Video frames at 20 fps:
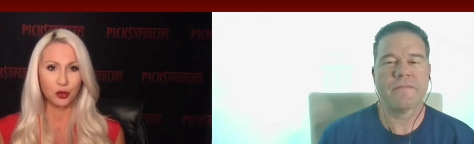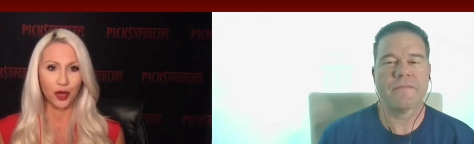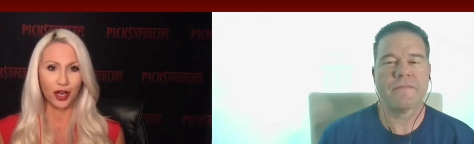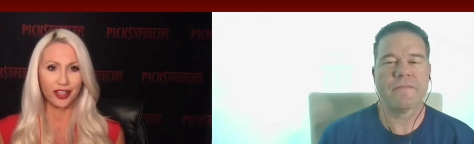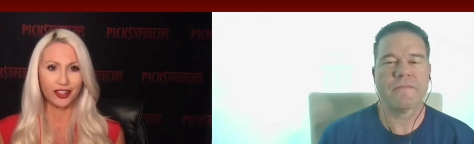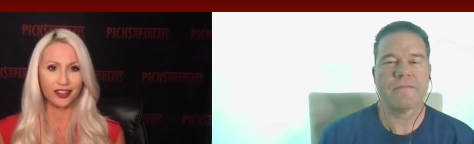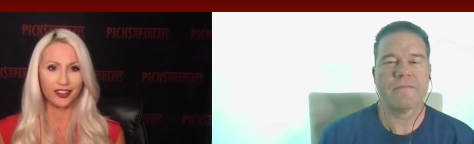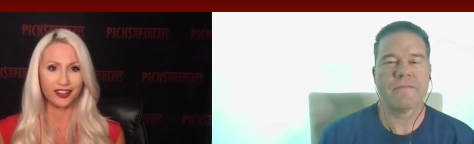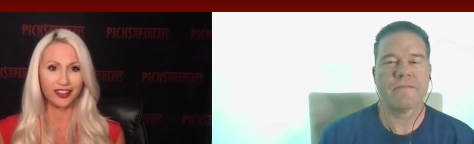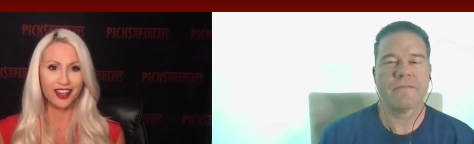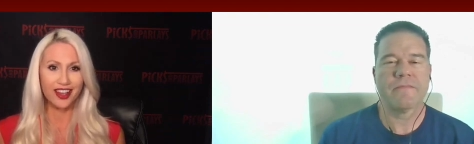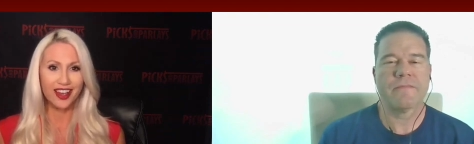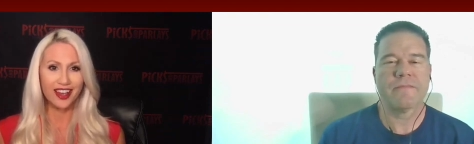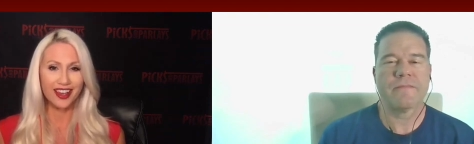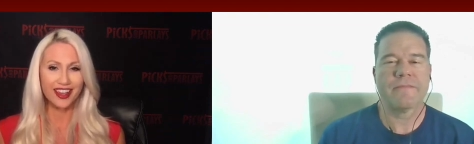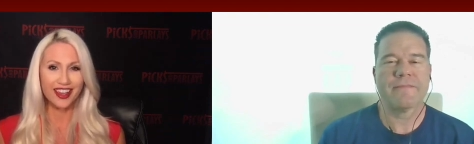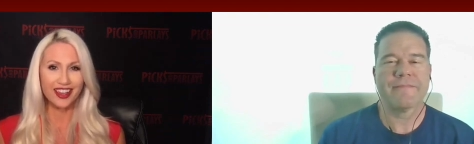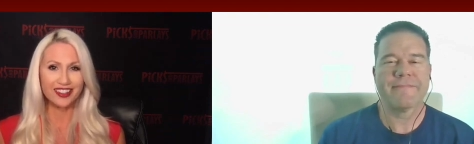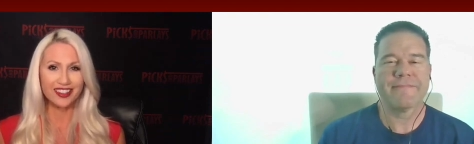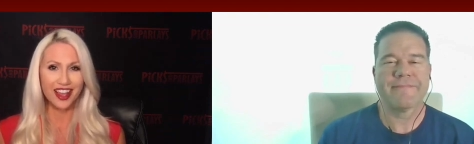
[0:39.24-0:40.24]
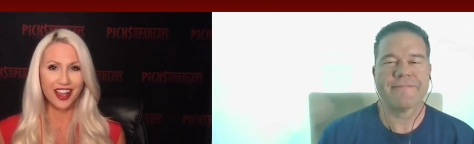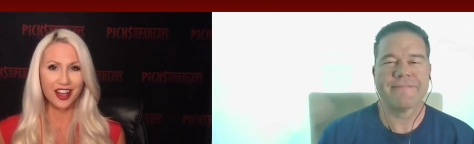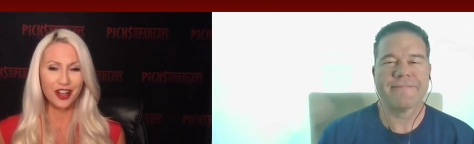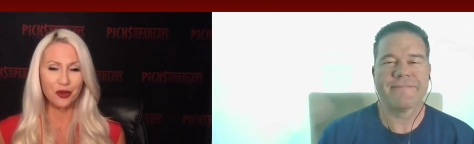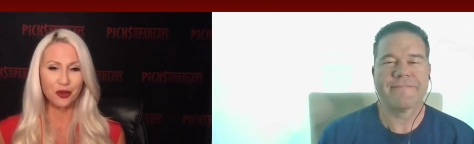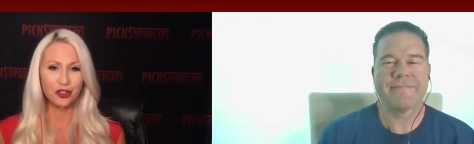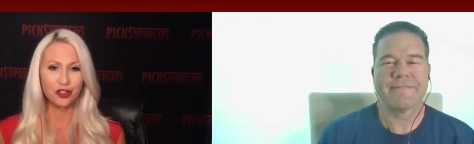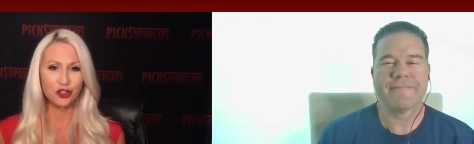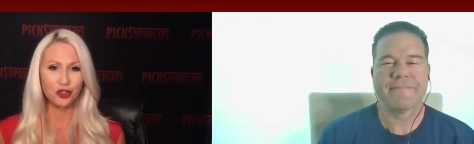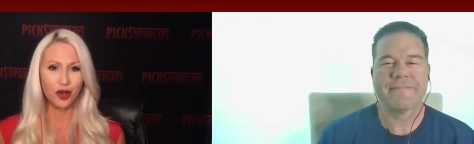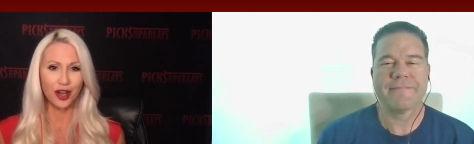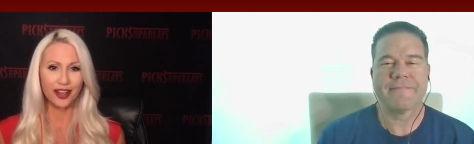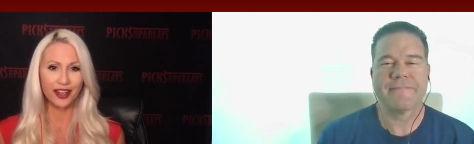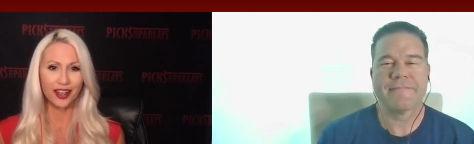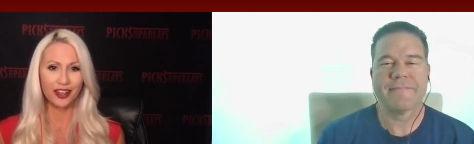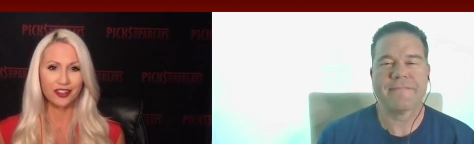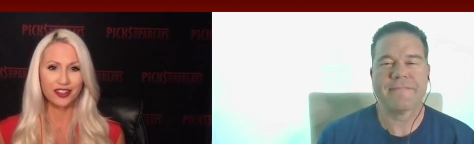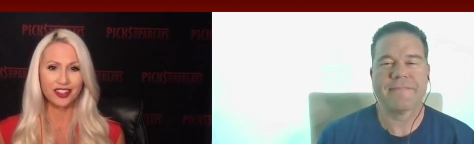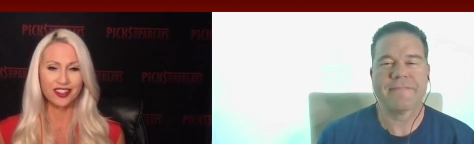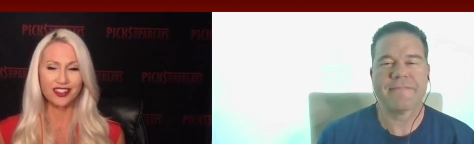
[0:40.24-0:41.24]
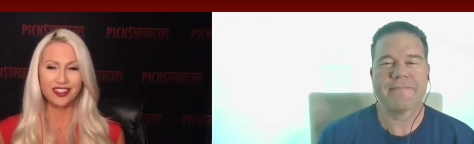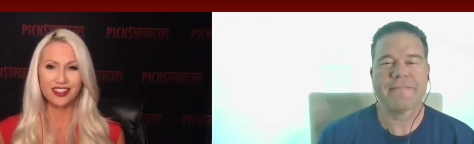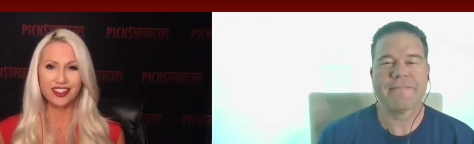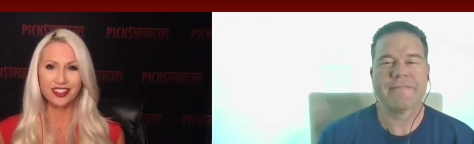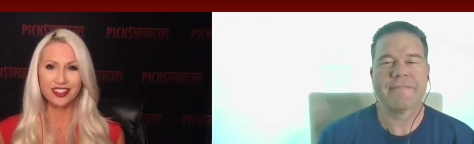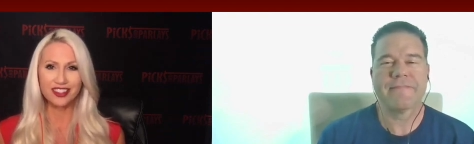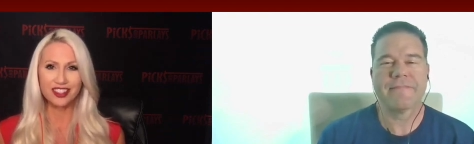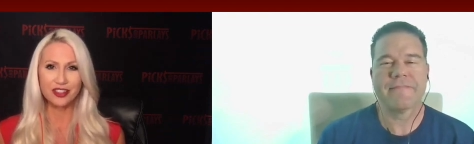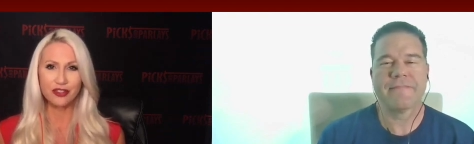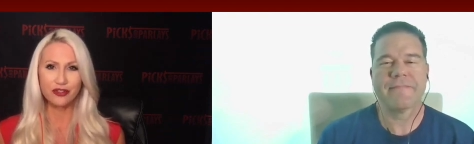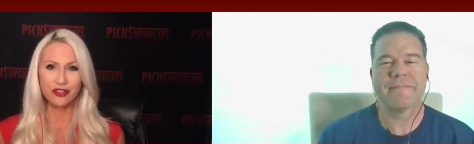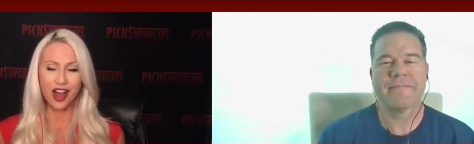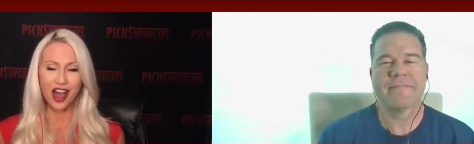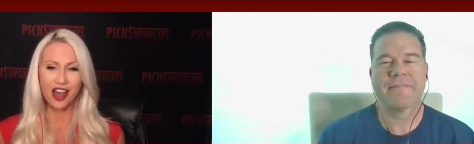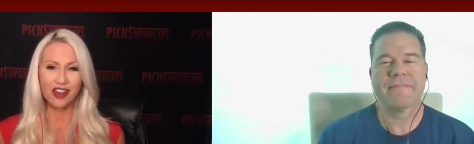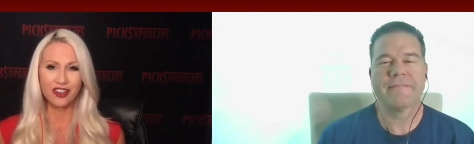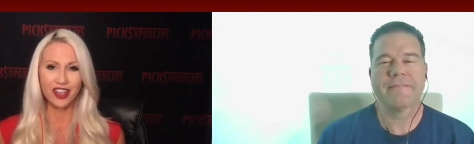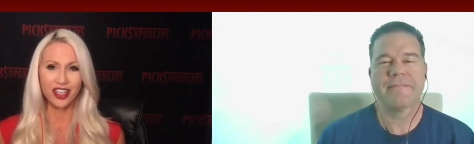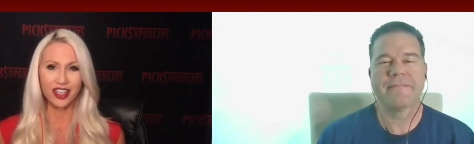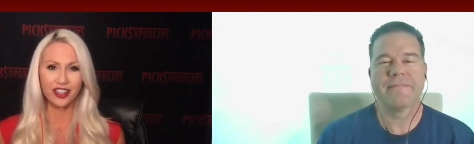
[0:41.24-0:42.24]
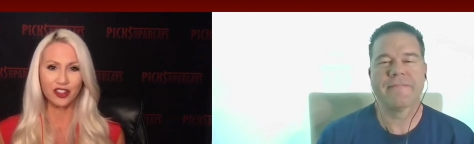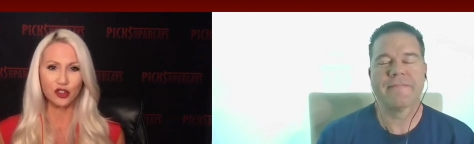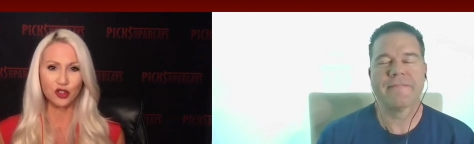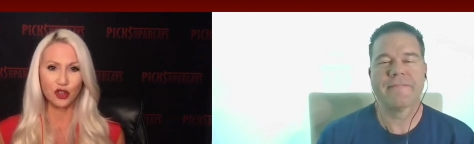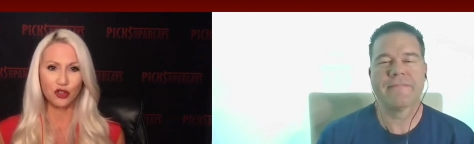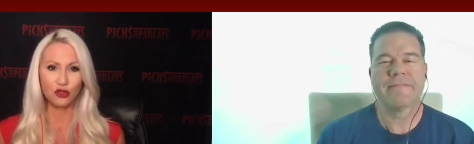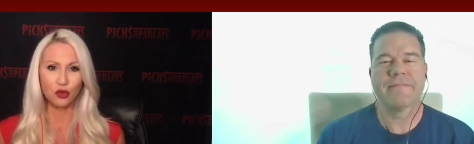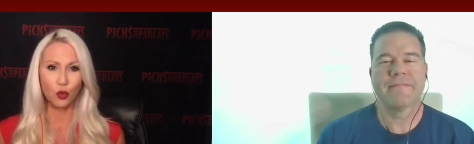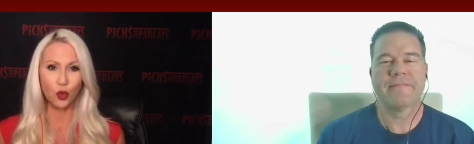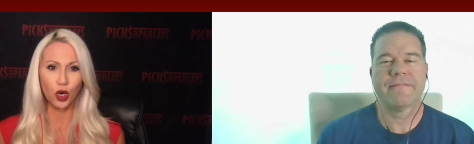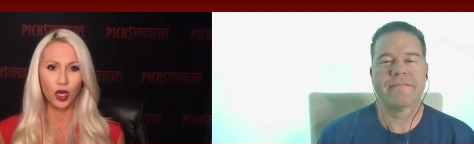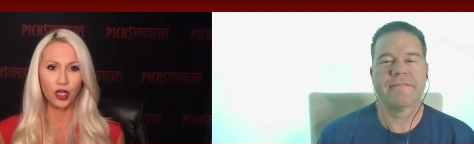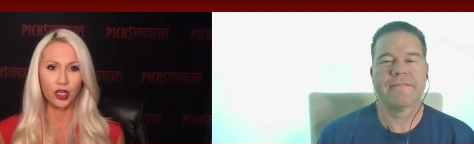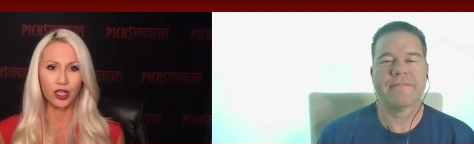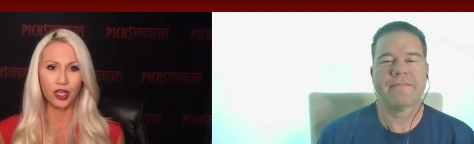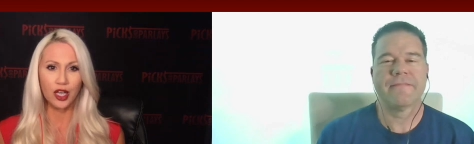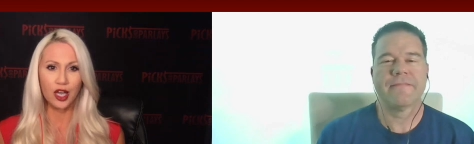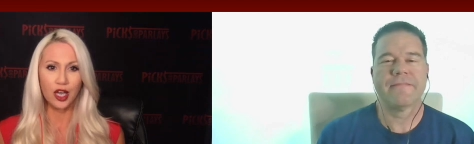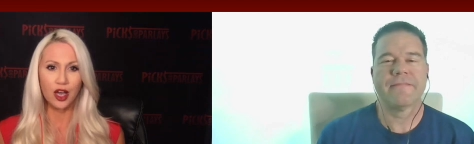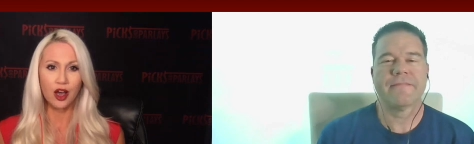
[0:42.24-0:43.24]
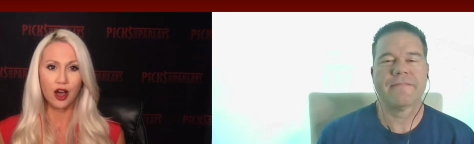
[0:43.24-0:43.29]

Speaker 1: record. He has 81 strikeouts and 65 innings of work.